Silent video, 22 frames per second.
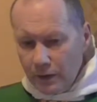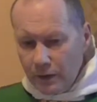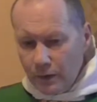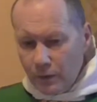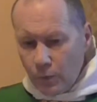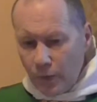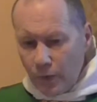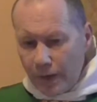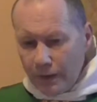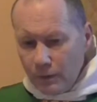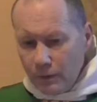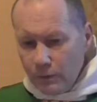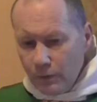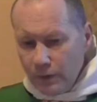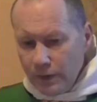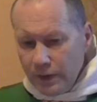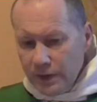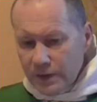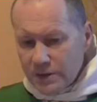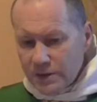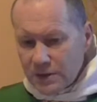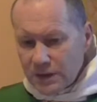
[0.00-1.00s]
when one
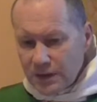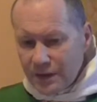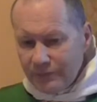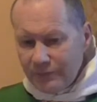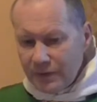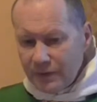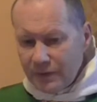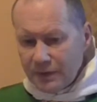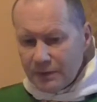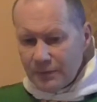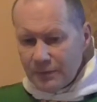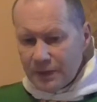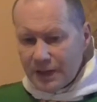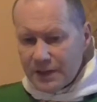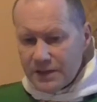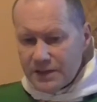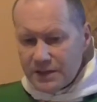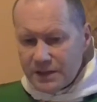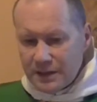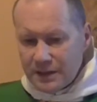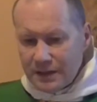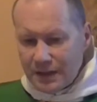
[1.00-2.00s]
is living the
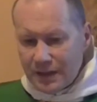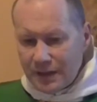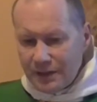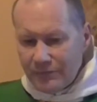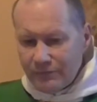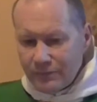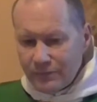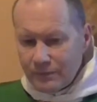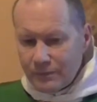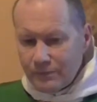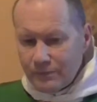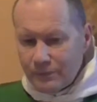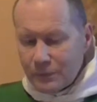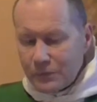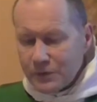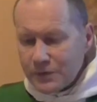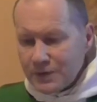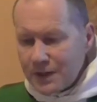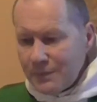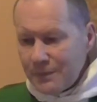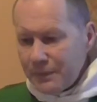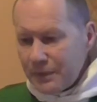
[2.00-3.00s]
monastic life and
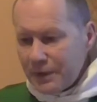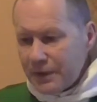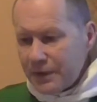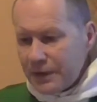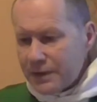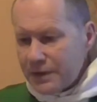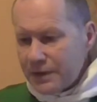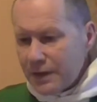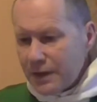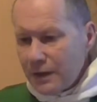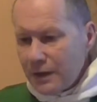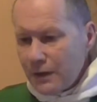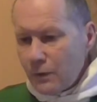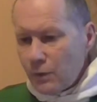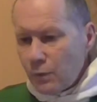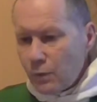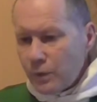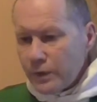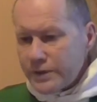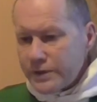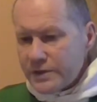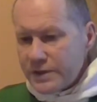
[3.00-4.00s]
brought up in it,
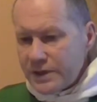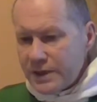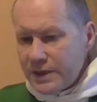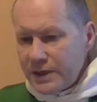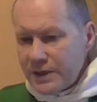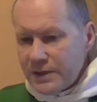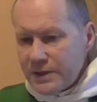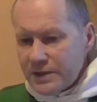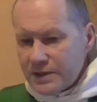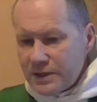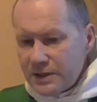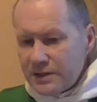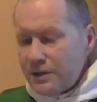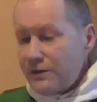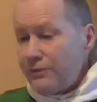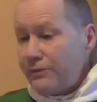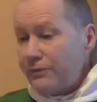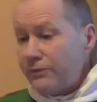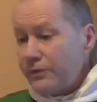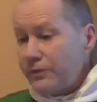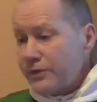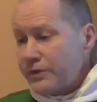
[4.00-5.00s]
one sees the
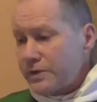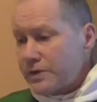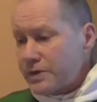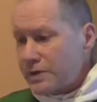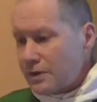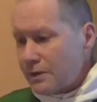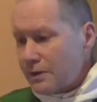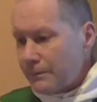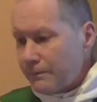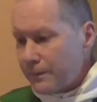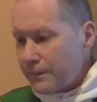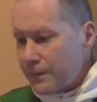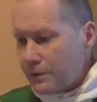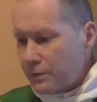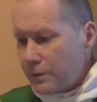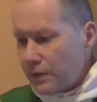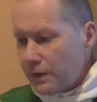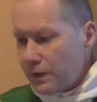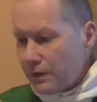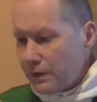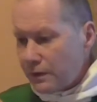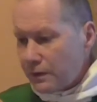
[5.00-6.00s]
difference
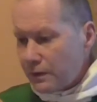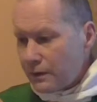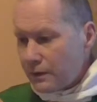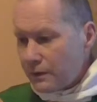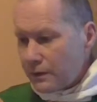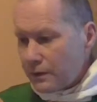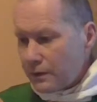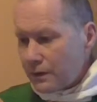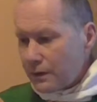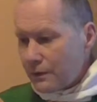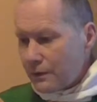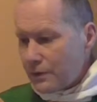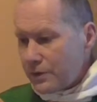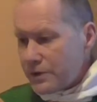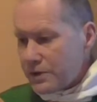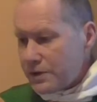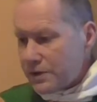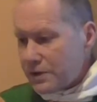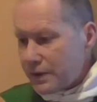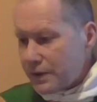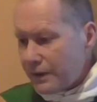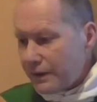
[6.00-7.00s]
between the
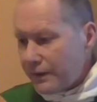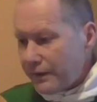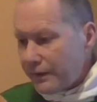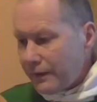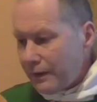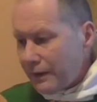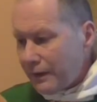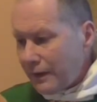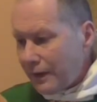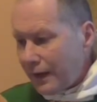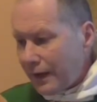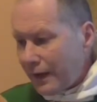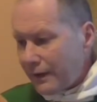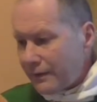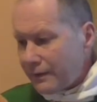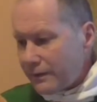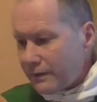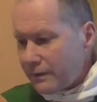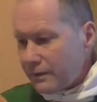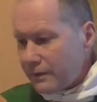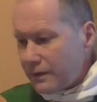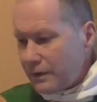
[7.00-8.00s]
cloister
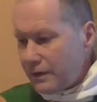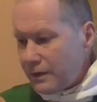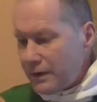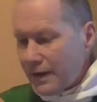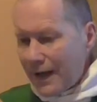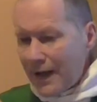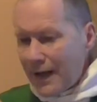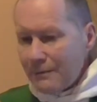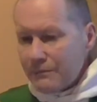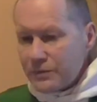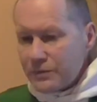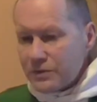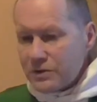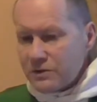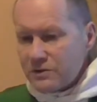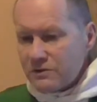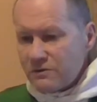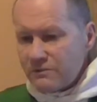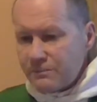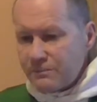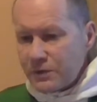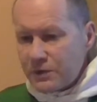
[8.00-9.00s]
and the absence
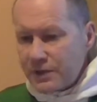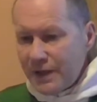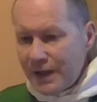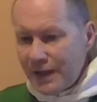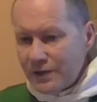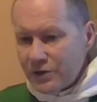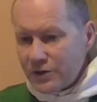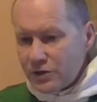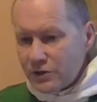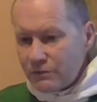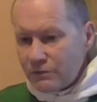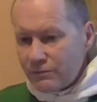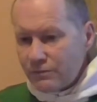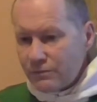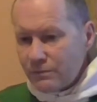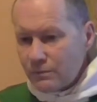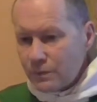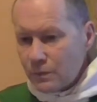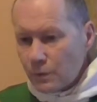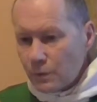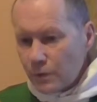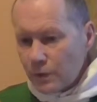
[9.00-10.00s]
of protection
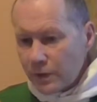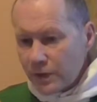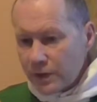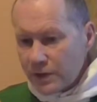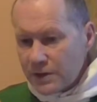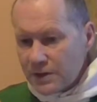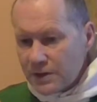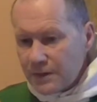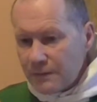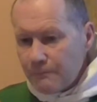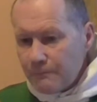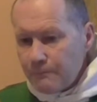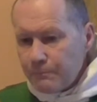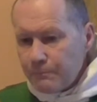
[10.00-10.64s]
from noise.